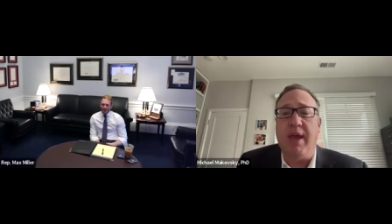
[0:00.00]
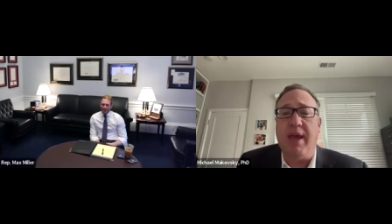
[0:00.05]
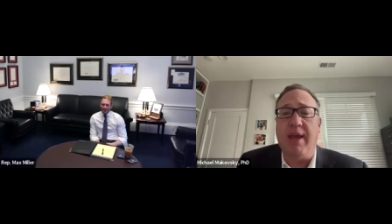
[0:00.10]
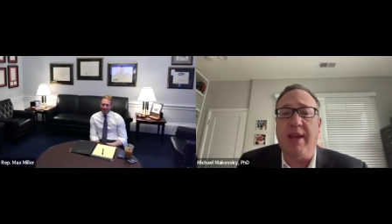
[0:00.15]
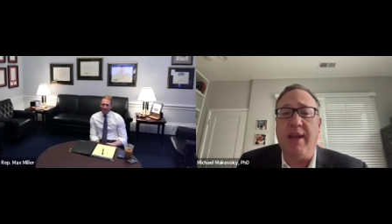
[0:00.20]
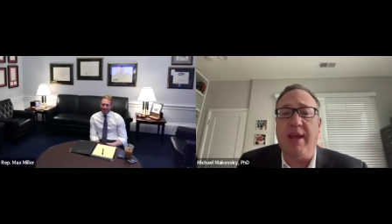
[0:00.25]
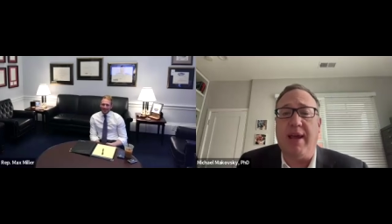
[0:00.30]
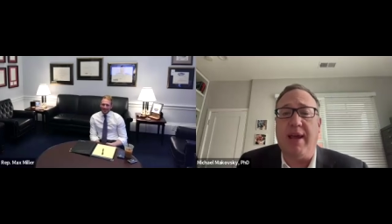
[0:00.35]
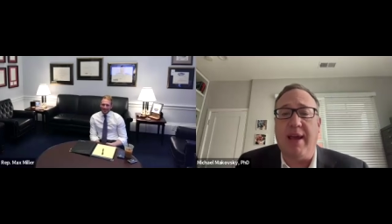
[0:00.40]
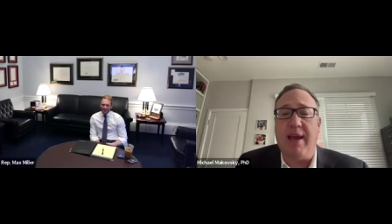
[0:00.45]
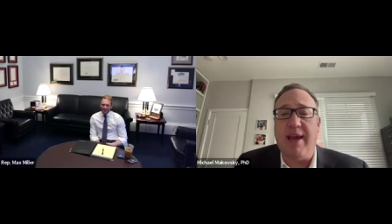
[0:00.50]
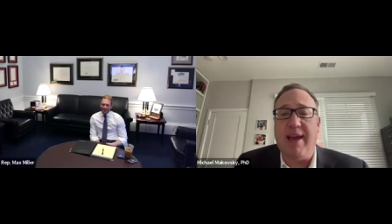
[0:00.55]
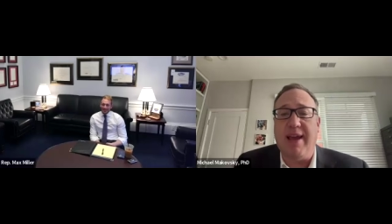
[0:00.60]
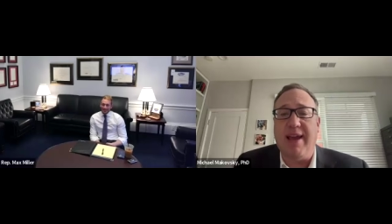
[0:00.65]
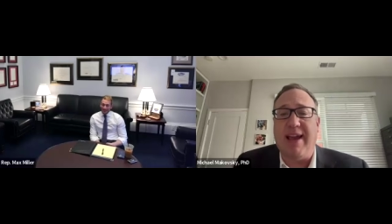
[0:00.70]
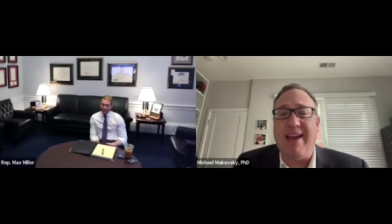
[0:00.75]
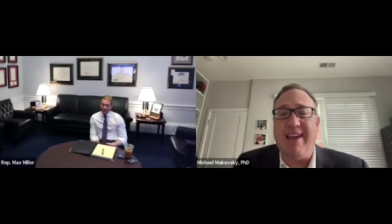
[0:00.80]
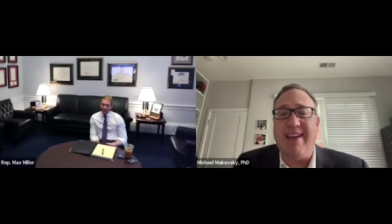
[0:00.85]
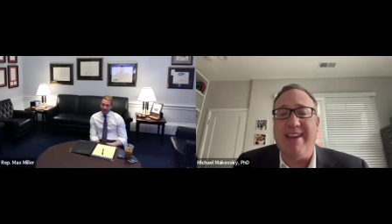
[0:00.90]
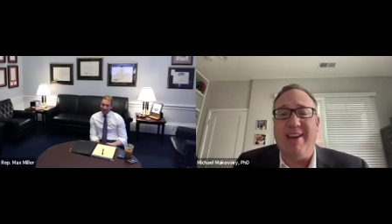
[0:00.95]
and
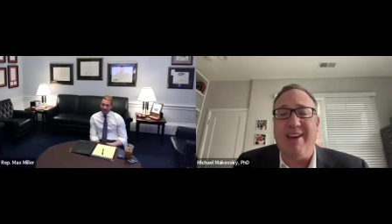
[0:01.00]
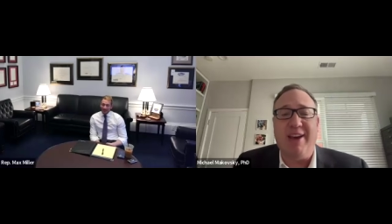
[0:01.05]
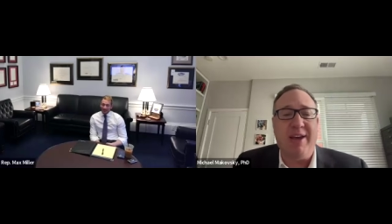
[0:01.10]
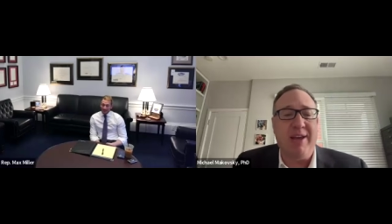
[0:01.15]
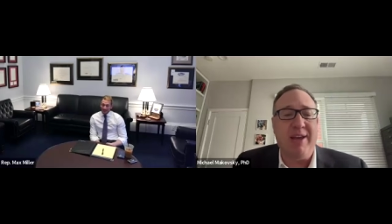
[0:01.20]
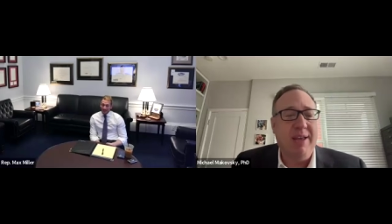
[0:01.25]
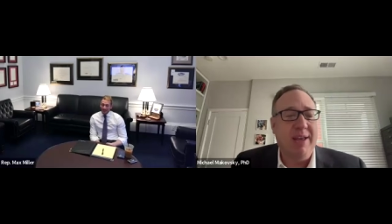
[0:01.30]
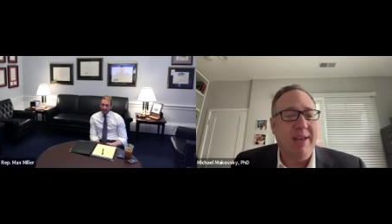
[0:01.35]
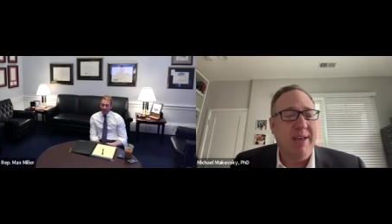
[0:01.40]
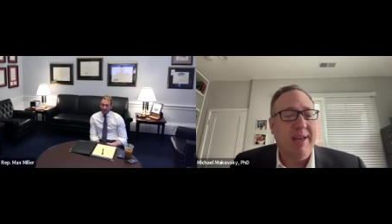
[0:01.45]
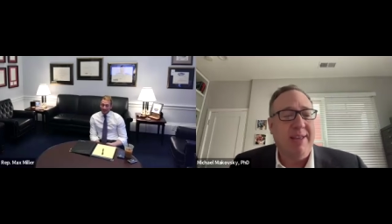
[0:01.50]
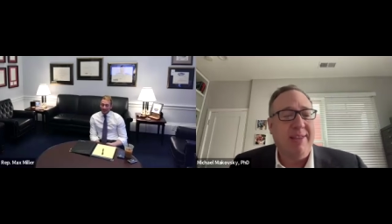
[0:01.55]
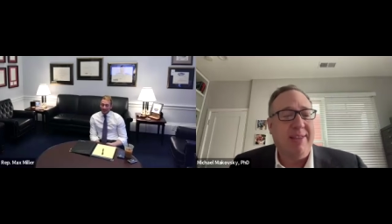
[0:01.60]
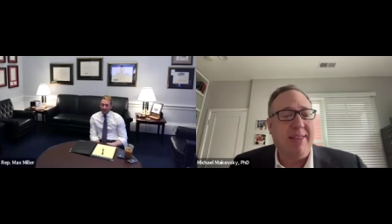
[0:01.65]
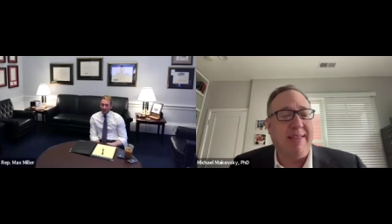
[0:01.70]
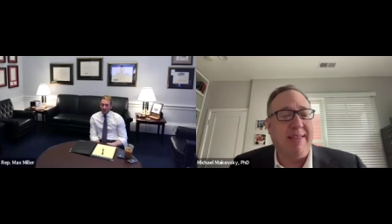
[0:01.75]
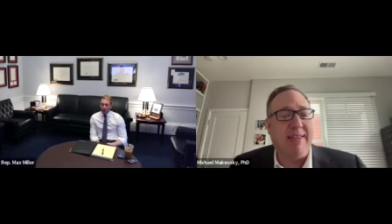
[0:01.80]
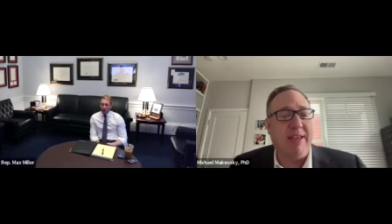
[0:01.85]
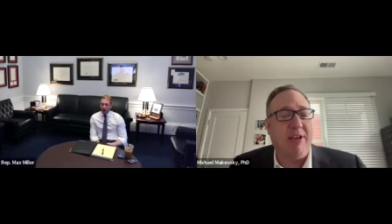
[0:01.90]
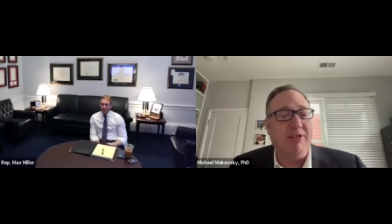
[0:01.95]

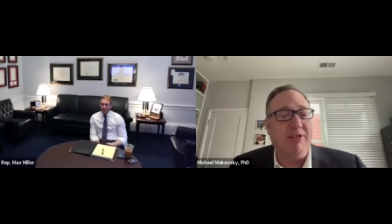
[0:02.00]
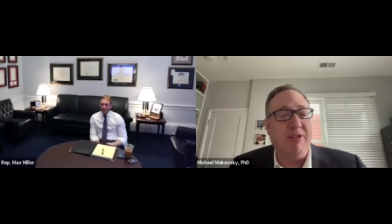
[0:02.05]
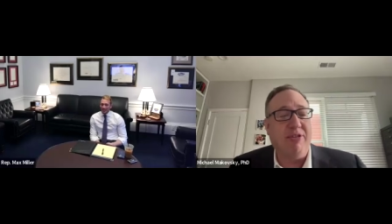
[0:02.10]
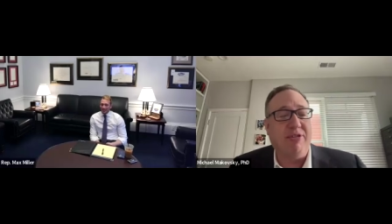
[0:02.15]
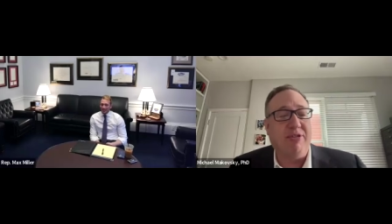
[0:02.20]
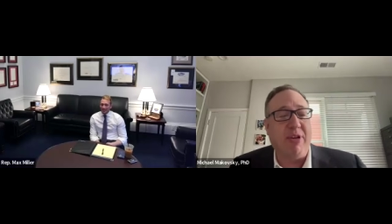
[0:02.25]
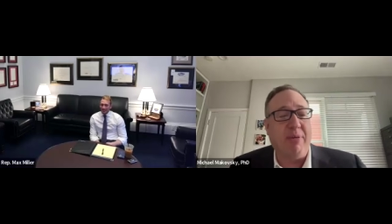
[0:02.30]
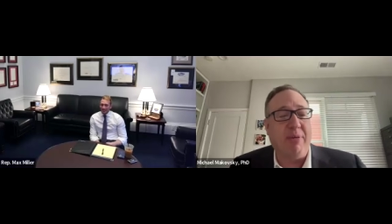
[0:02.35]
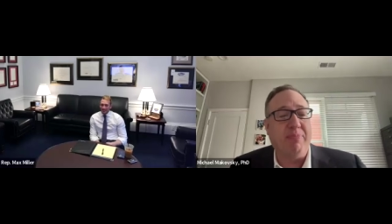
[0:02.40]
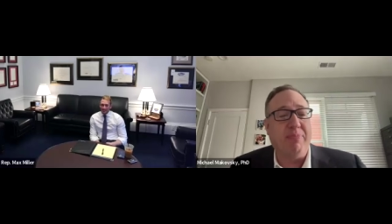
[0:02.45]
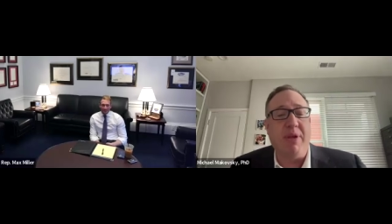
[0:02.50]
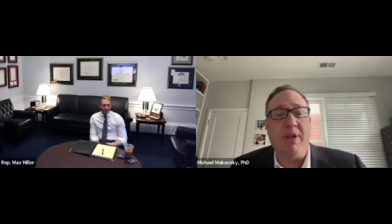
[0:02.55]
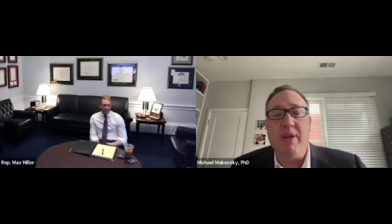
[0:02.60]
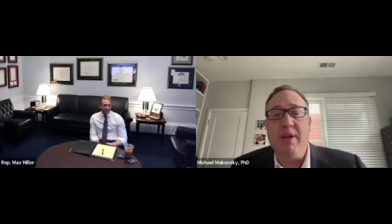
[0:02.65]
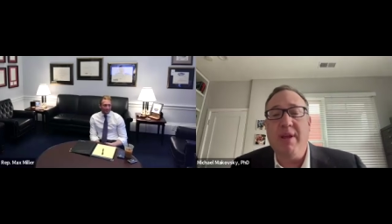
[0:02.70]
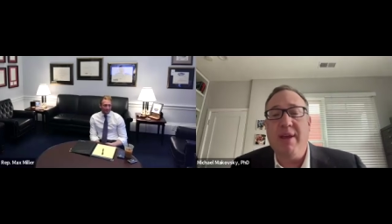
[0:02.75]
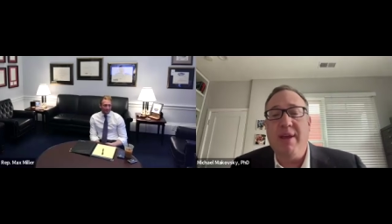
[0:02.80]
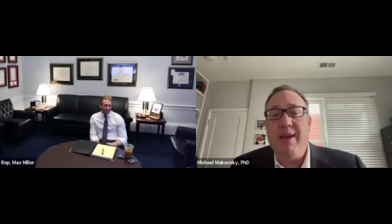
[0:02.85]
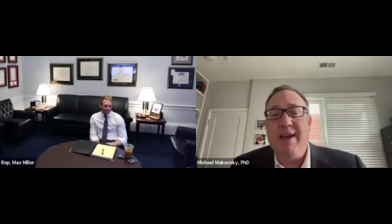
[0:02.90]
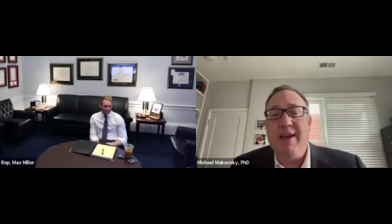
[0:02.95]
that tells you
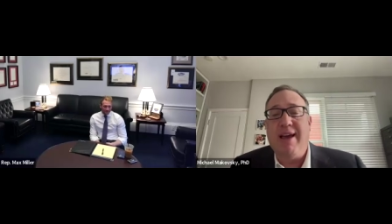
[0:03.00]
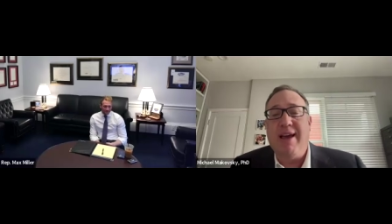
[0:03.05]
something